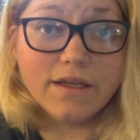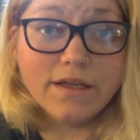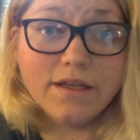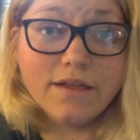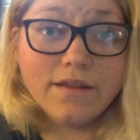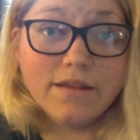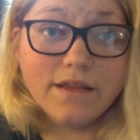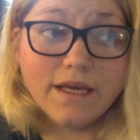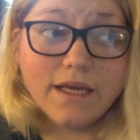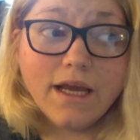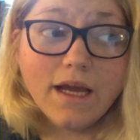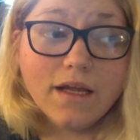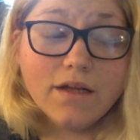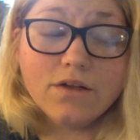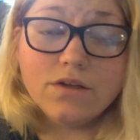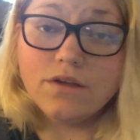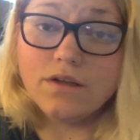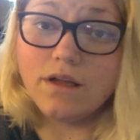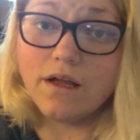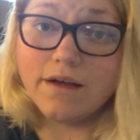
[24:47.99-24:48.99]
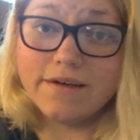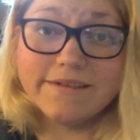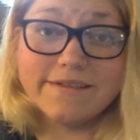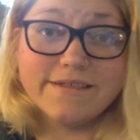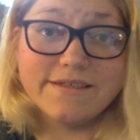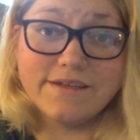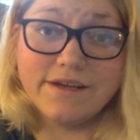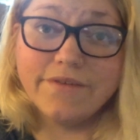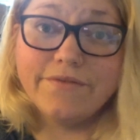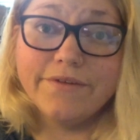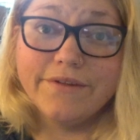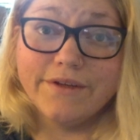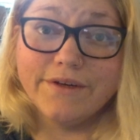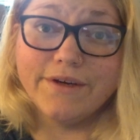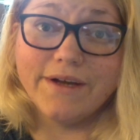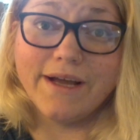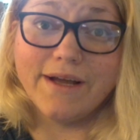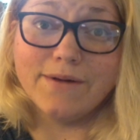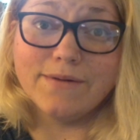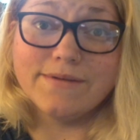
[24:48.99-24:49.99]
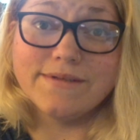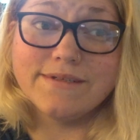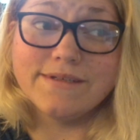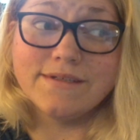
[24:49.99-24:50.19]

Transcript: and they had a lot of stuff in their house,